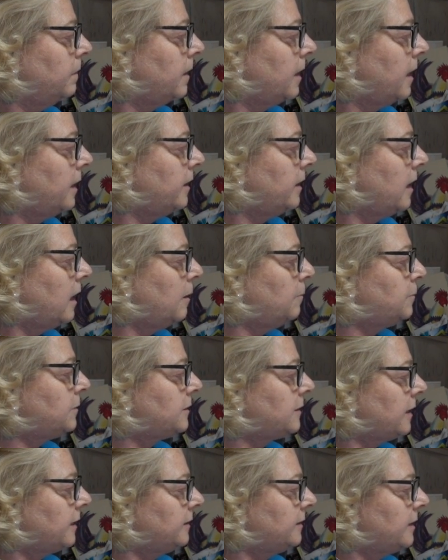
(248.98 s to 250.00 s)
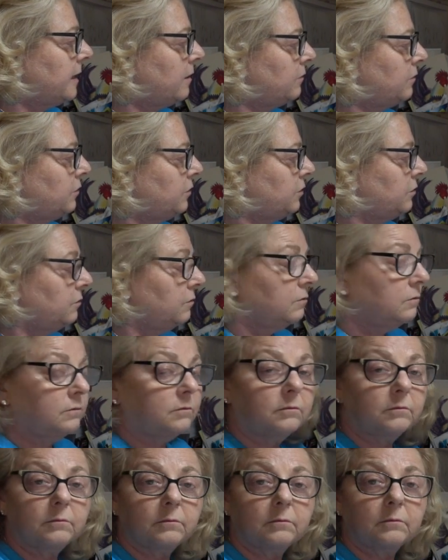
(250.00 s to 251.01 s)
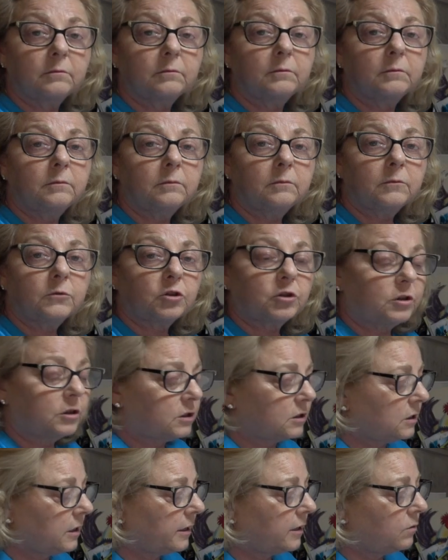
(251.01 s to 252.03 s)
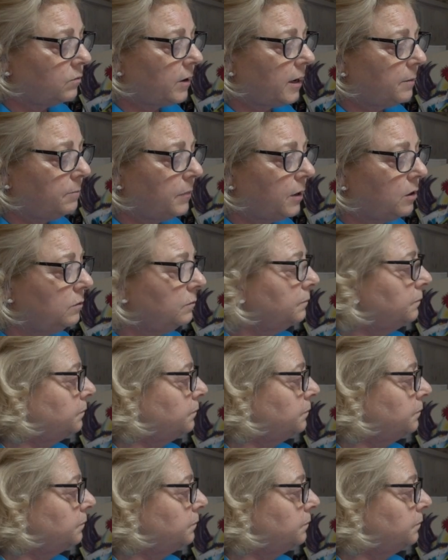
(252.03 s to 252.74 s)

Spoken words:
An upside down U, which looks like a rainbow.